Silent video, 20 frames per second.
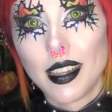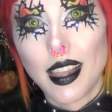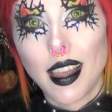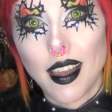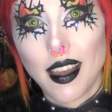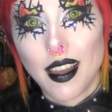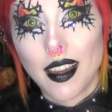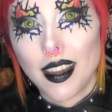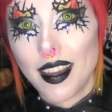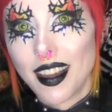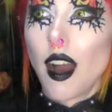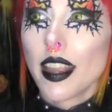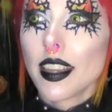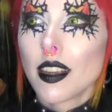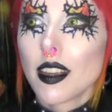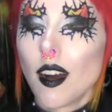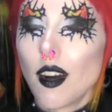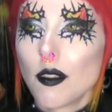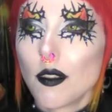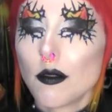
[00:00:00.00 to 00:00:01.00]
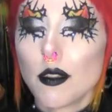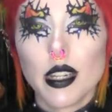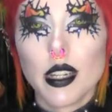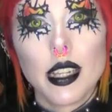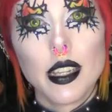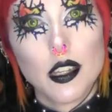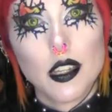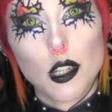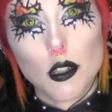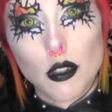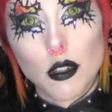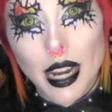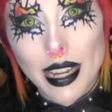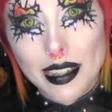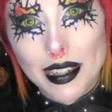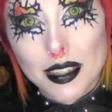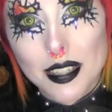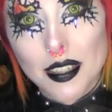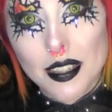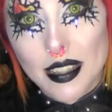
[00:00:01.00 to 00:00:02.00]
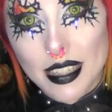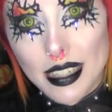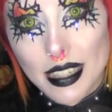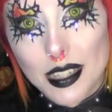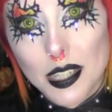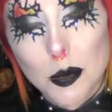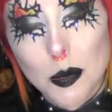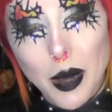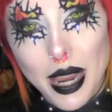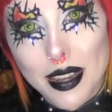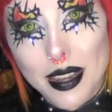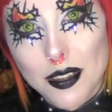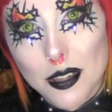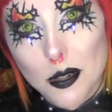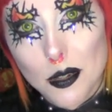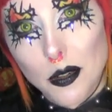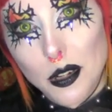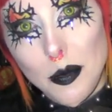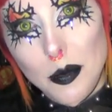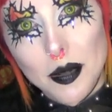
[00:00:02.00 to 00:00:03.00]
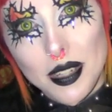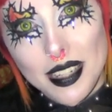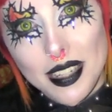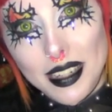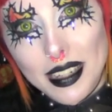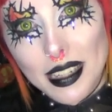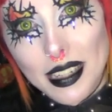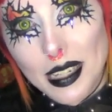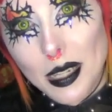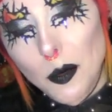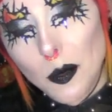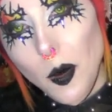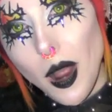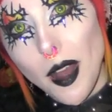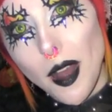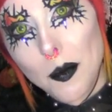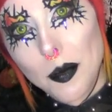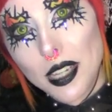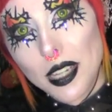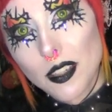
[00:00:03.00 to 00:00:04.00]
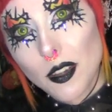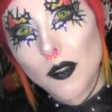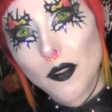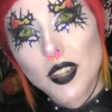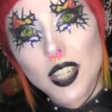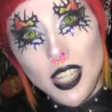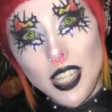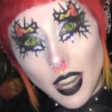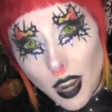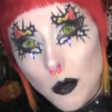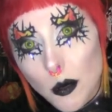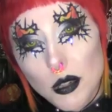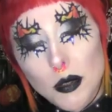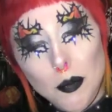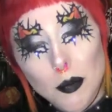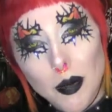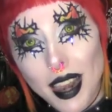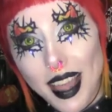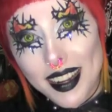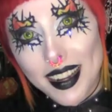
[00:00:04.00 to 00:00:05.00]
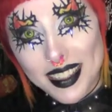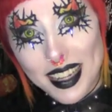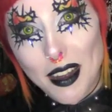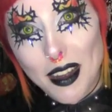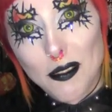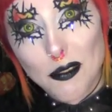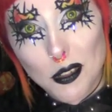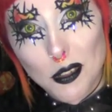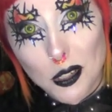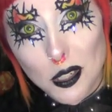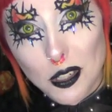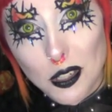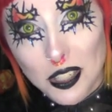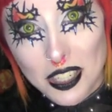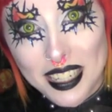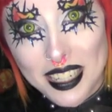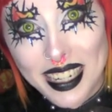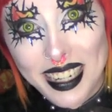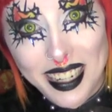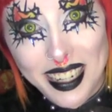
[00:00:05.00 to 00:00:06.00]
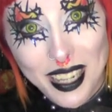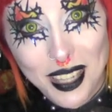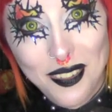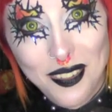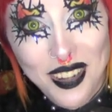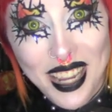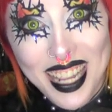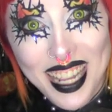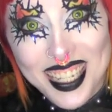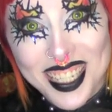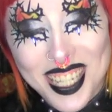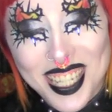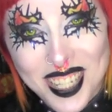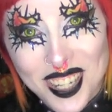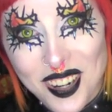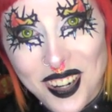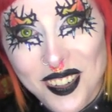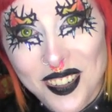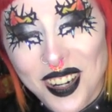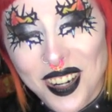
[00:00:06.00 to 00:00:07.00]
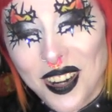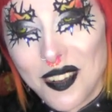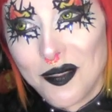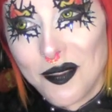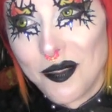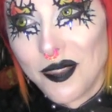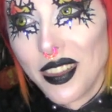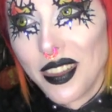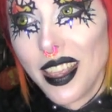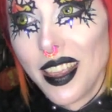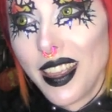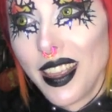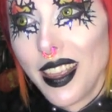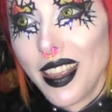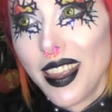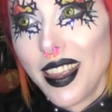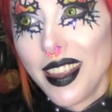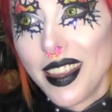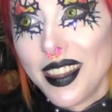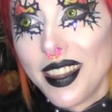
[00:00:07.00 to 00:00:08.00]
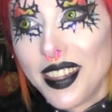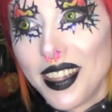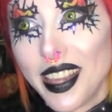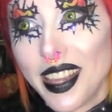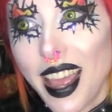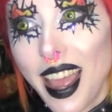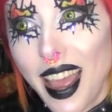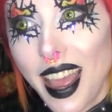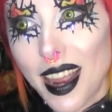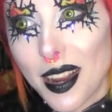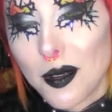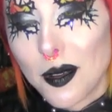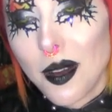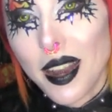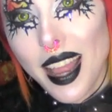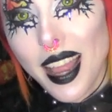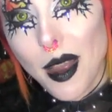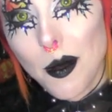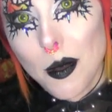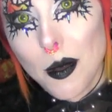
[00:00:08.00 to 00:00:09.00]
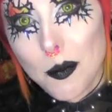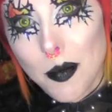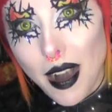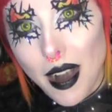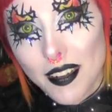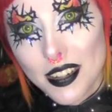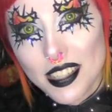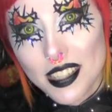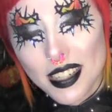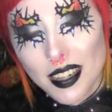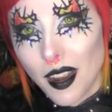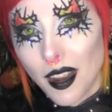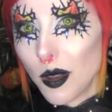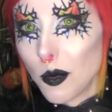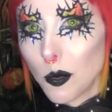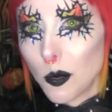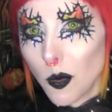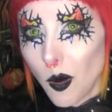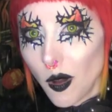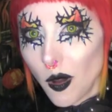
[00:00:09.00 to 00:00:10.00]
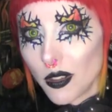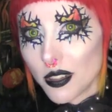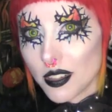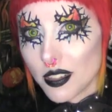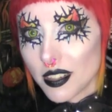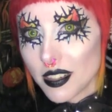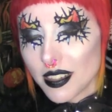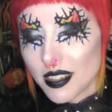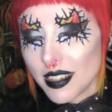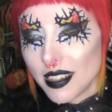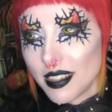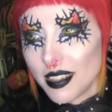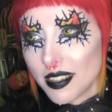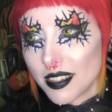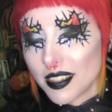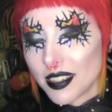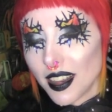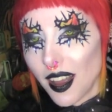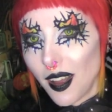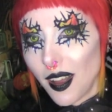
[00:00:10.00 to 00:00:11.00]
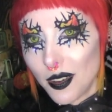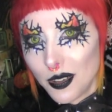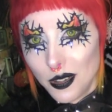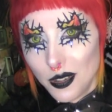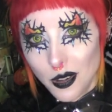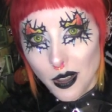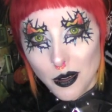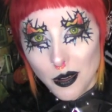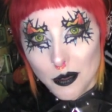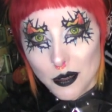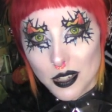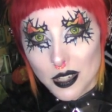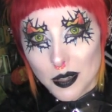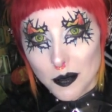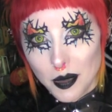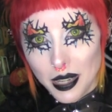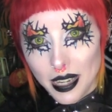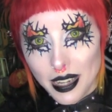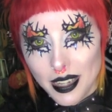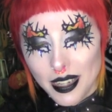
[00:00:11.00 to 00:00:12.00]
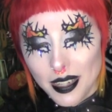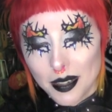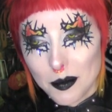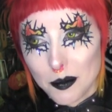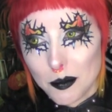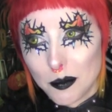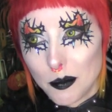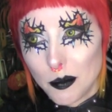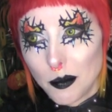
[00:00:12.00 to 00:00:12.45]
I can't really narrate the Spain story particularly well, because obviously I was blacked out for a good deal of it. So quite how embarrassing I was is unknown to me.